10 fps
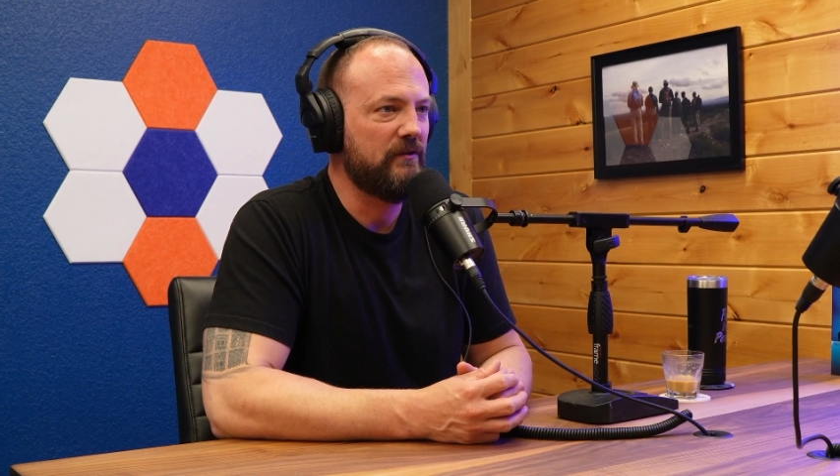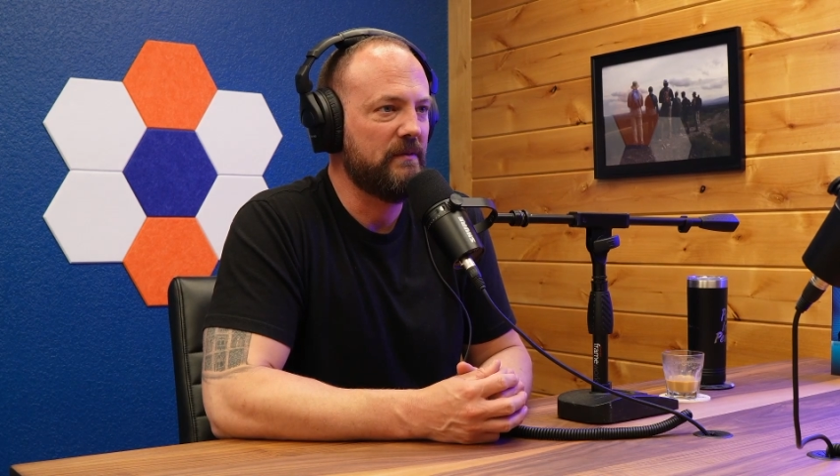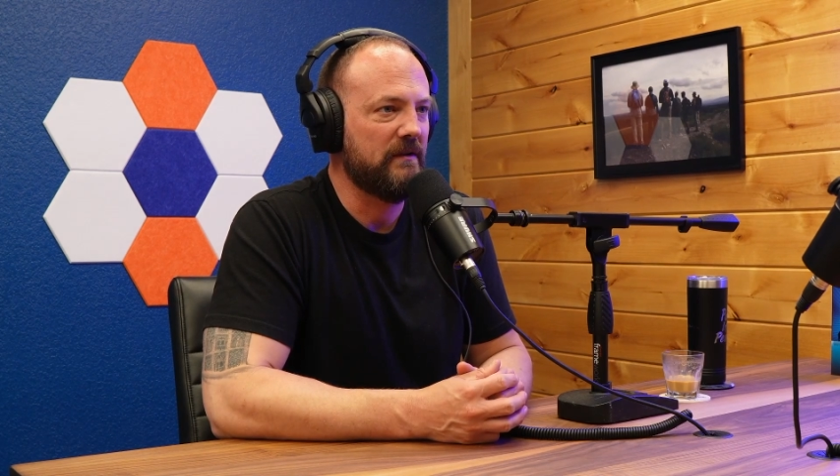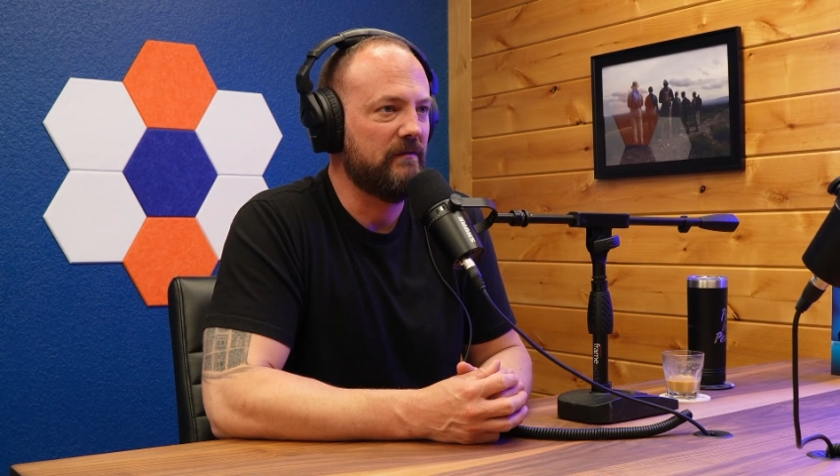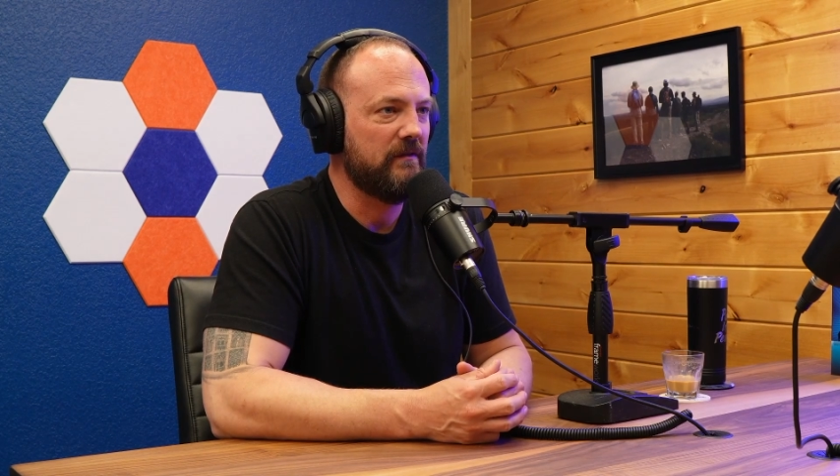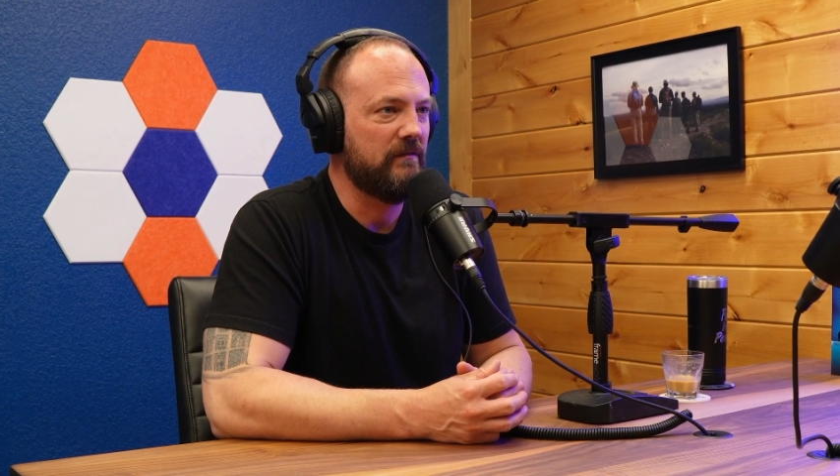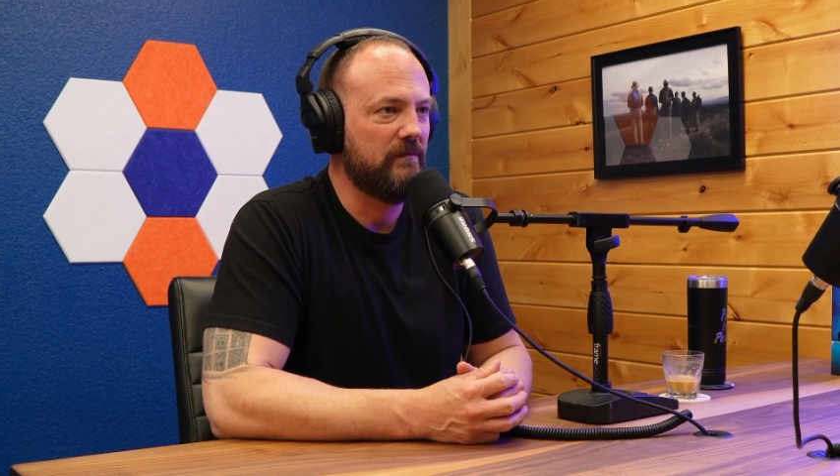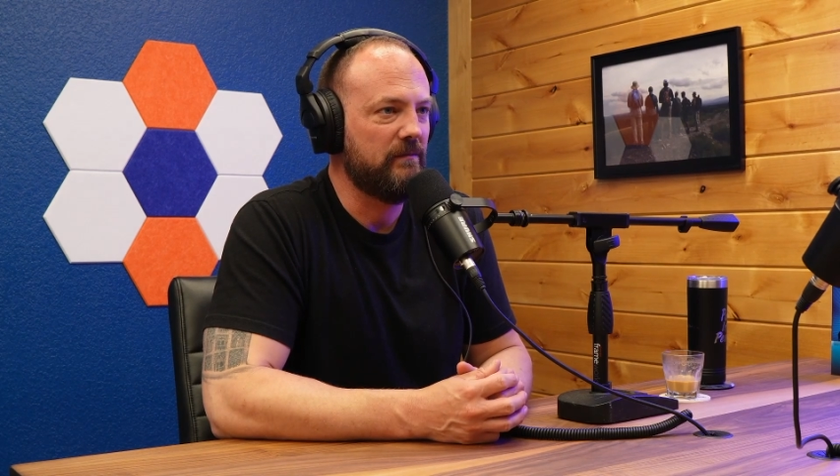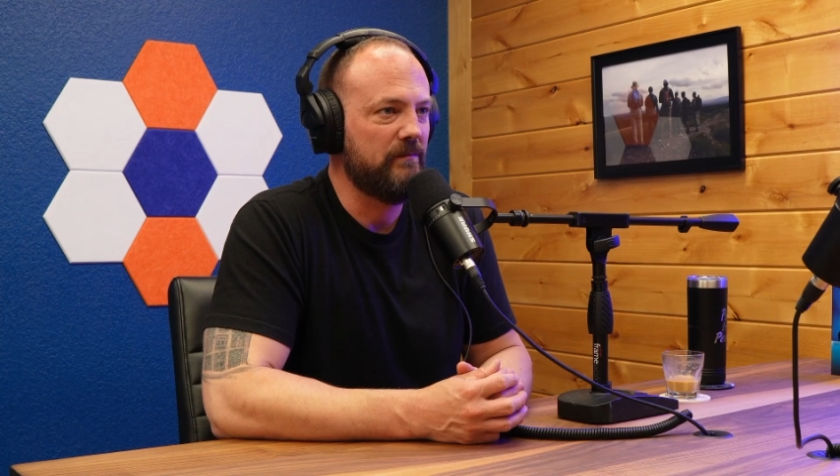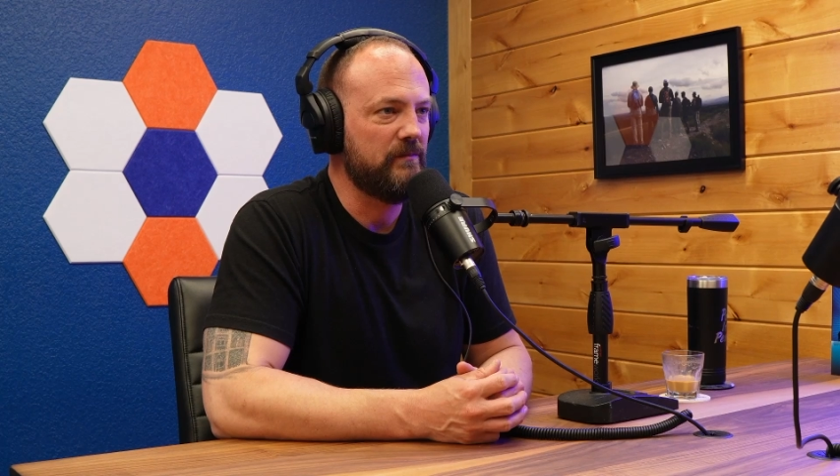It's been
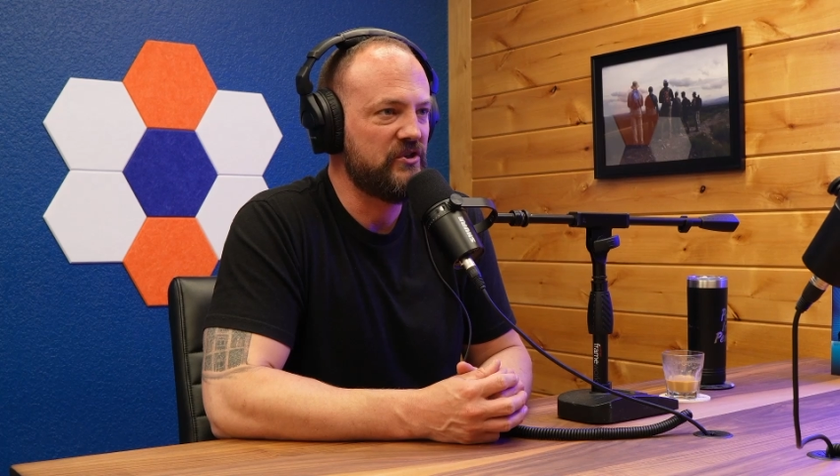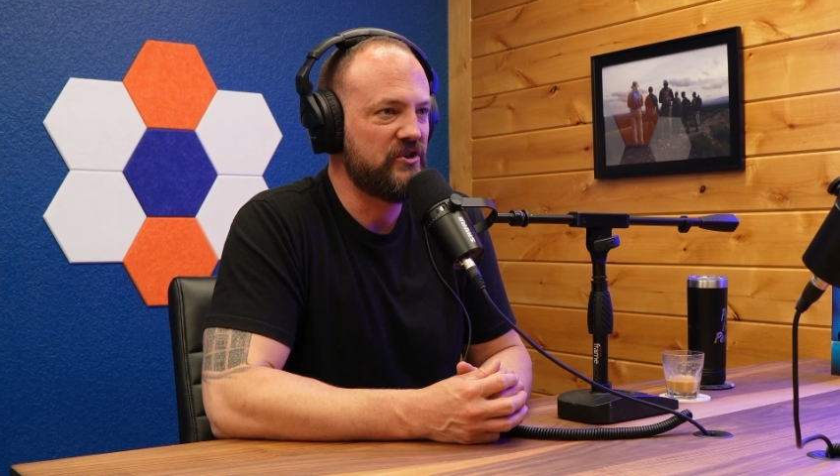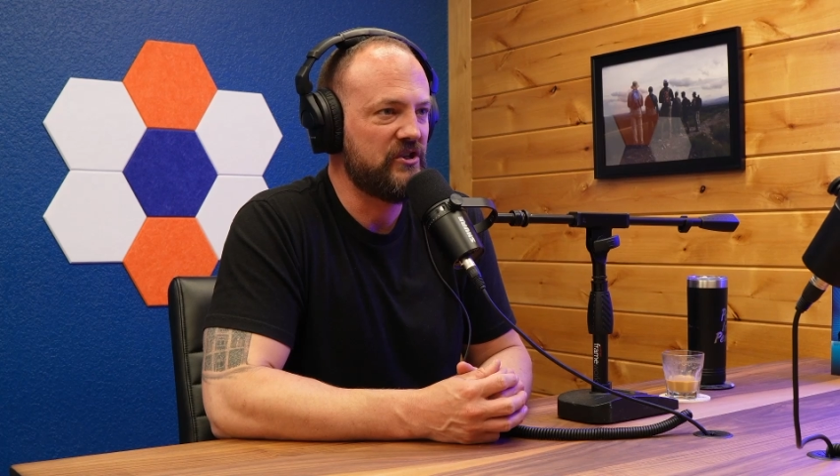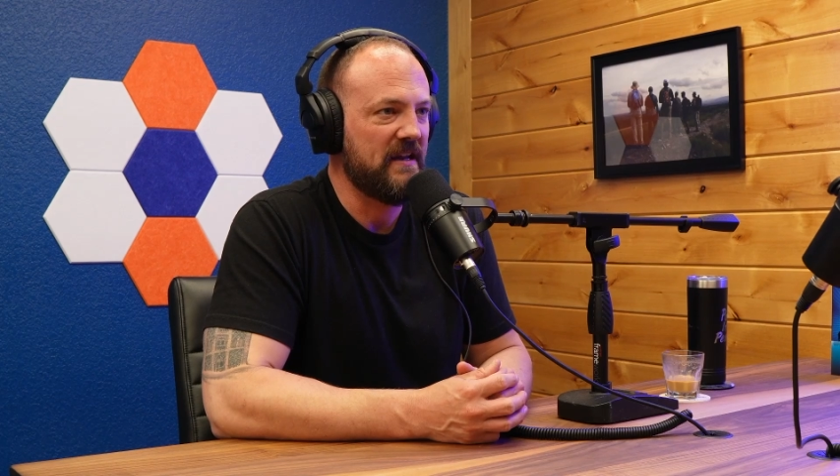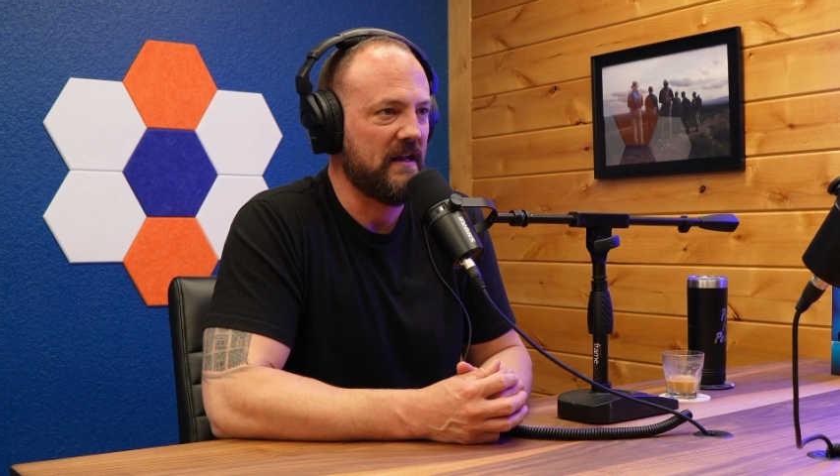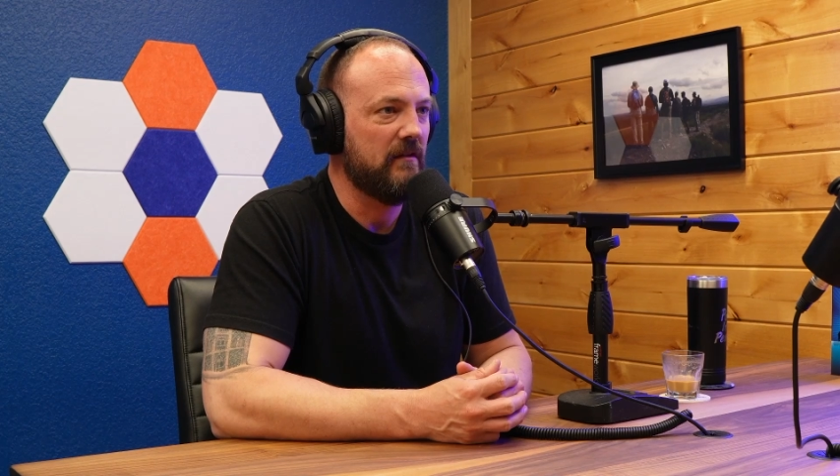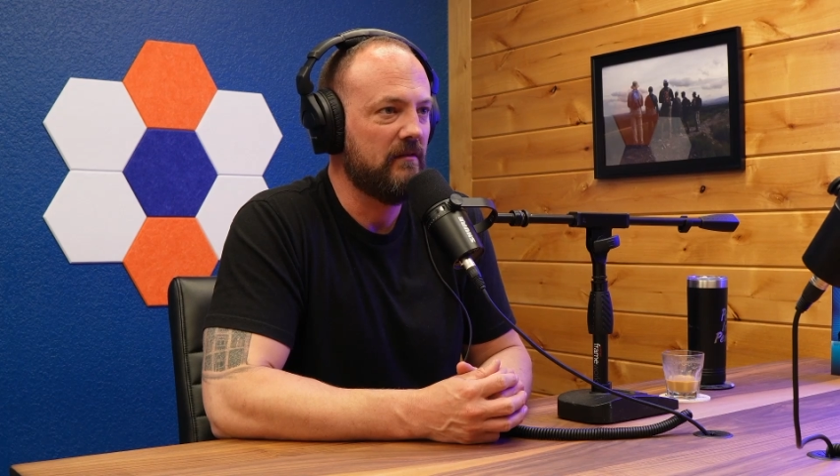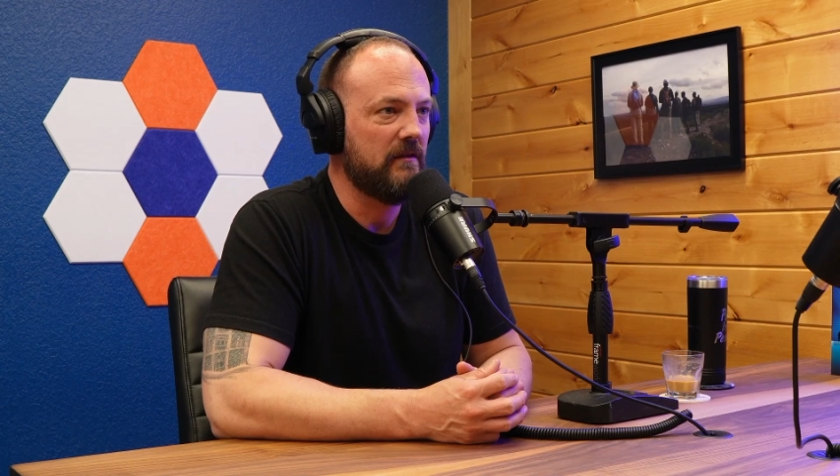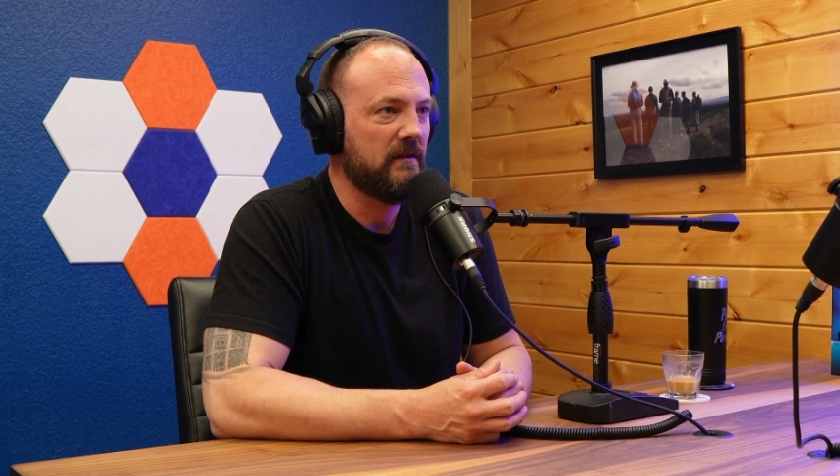shitty.